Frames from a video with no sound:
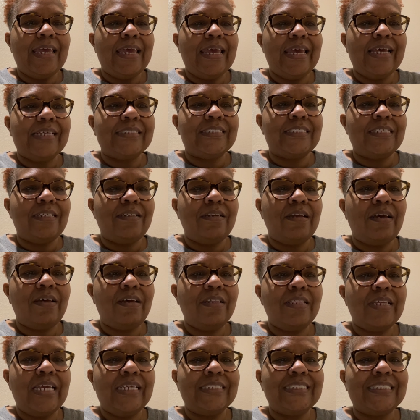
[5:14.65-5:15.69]
as
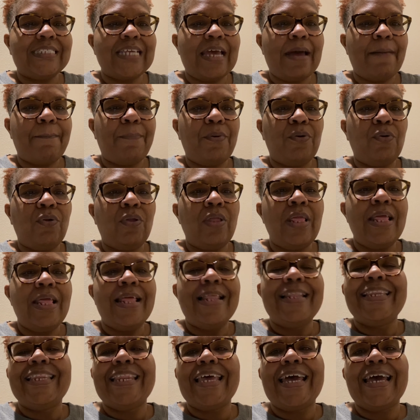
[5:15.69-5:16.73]
another example,
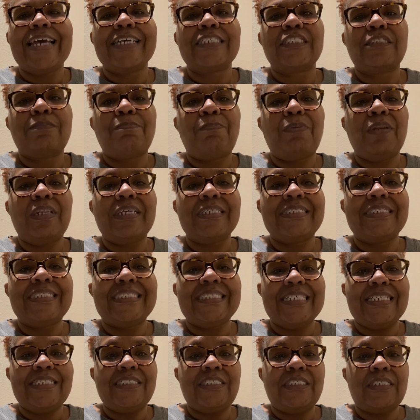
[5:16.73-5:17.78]
lacks
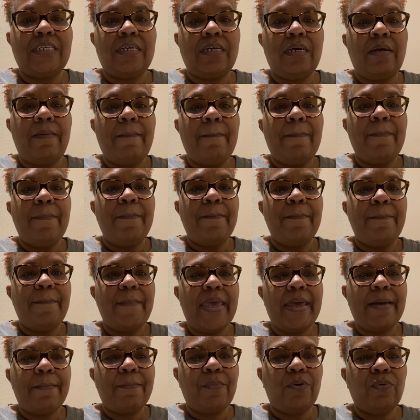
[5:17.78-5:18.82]
placenta
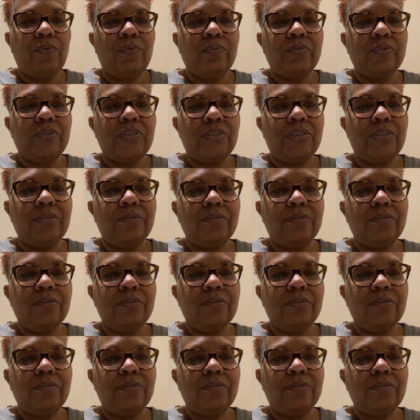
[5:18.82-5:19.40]
mammals.